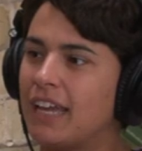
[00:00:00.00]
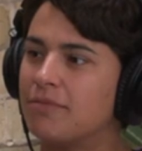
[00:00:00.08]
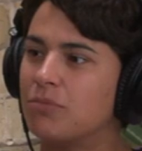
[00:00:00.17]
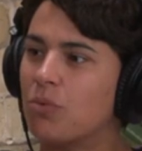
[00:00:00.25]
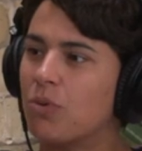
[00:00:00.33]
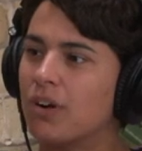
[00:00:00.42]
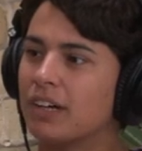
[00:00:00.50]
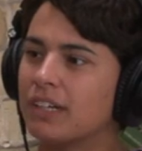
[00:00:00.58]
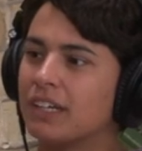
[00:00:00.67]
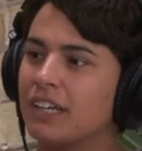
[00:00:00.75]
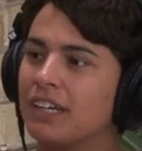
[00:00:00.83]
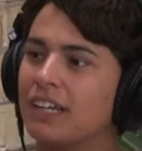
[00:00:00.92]
and more
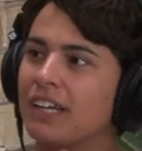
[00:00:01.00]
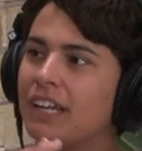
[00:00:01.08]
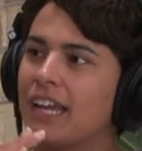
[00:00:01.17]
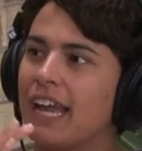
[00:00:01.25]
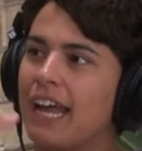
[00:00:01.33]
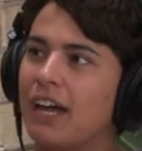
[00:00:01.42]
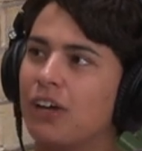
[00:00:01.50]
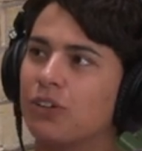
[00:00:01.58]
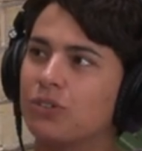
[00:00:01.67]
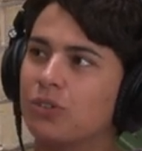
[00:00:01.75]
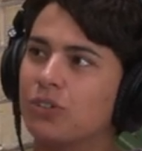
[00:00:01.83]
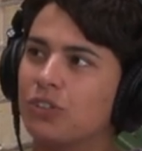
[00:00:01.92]

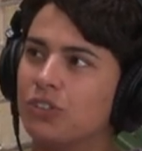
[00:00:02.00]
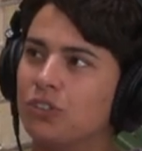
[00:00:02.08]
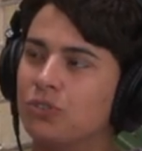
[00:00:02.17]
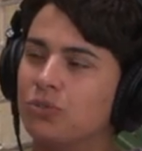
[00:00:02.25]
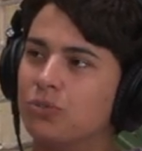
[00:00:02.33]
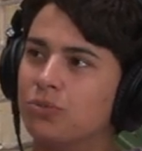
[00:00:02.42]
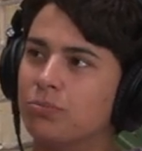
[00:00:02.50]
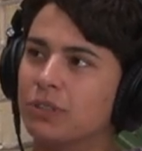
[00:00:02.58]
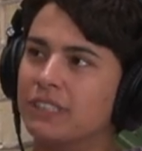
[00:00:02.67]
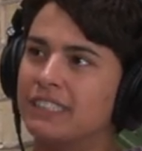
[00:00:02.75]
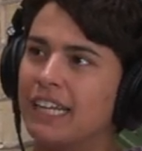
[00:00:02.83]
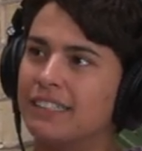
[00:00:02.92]
how you
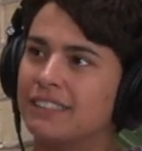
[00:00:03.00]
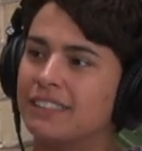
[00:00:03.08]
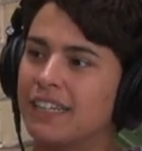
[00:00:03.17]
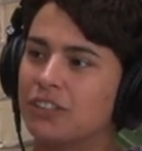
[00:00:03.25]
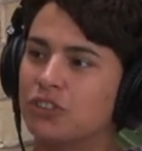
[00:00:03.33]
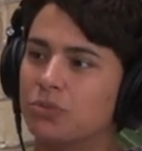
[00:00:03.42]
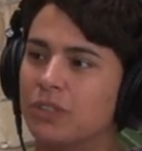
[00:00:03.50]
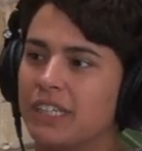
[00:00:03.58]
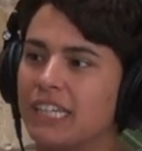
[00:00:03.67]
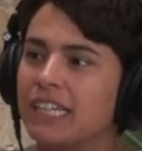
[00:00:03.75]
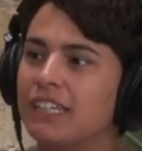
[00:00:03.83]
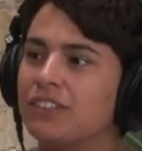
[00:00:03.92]
present
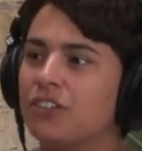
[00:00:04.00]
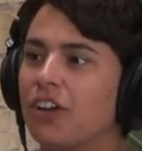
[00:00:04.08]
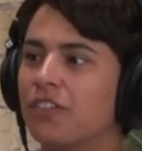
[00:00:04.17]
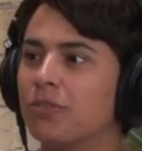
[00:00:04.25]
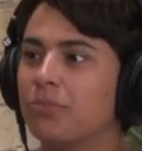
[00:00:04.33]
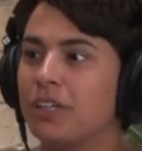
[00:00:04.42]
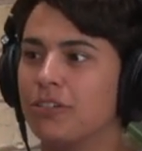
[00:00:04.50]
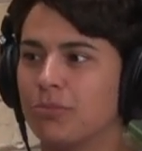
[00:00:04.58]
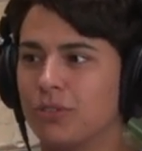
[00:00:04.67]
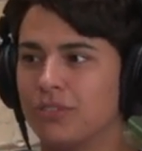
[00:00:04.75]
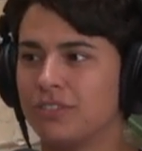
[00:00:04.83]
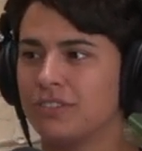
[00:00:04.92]
sexually to other
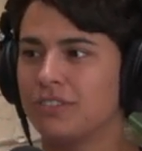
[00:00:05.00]
people